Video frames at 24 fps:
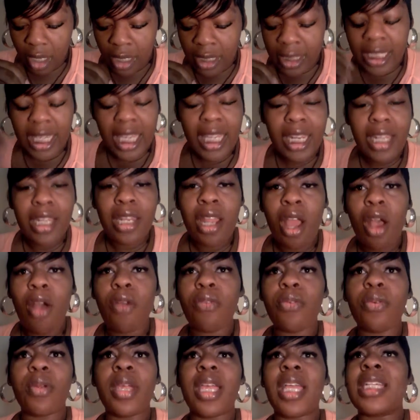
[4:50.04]
getting
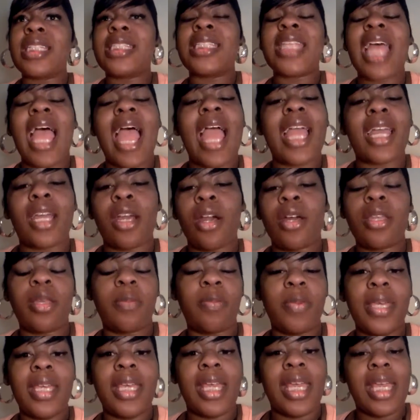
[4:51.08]
over it is not going to
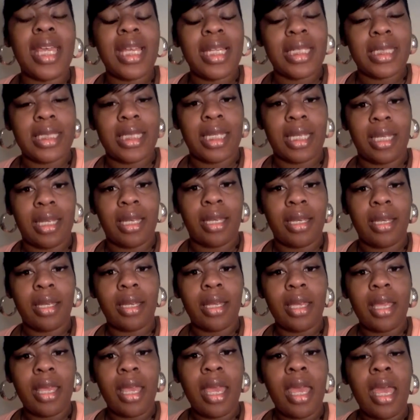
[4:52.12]
be easy.
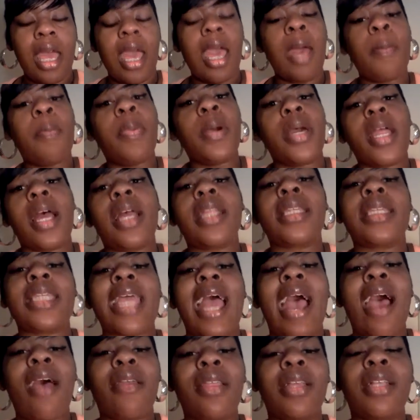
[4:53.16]
But
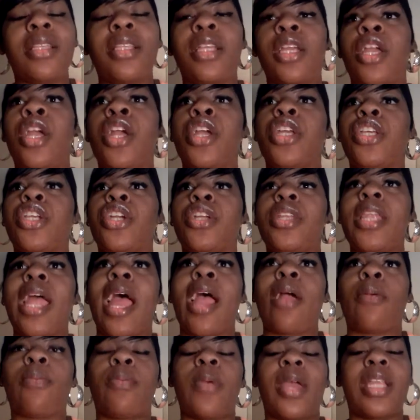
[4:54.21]
undoubtedly, you're
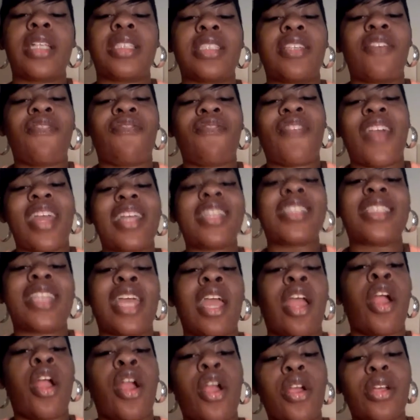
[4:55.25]
not ready to face
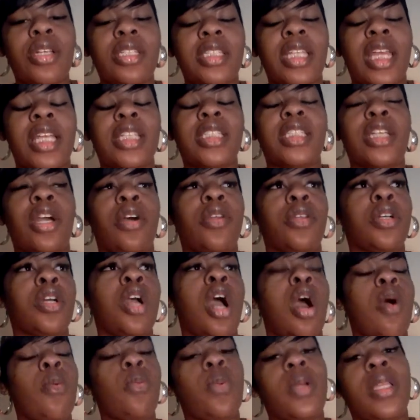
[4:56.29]
that hurt that's going to
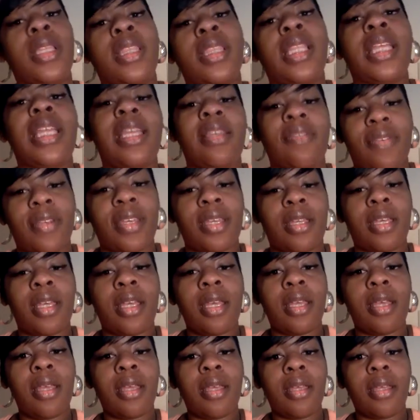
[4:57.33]
come with leaving.
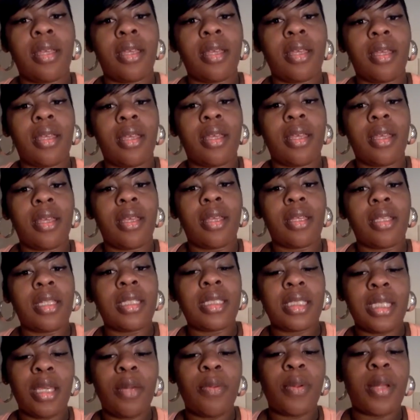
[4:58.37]
You
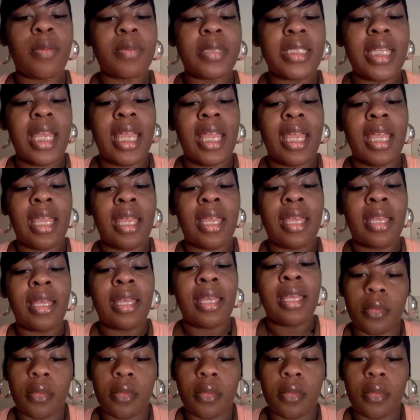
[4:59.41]
see what I'm saying?